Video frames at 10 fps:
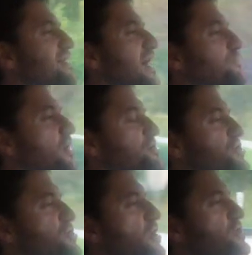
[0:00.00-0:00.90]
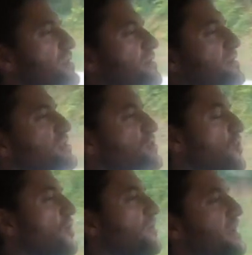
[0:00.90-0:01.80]
I'm not just judging this
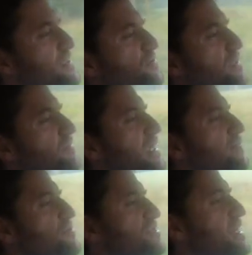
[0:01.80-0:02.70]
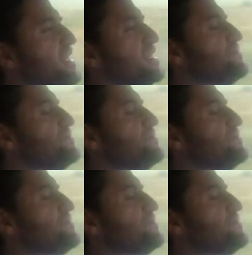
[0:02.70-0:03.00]
car based on it being a Mercedes,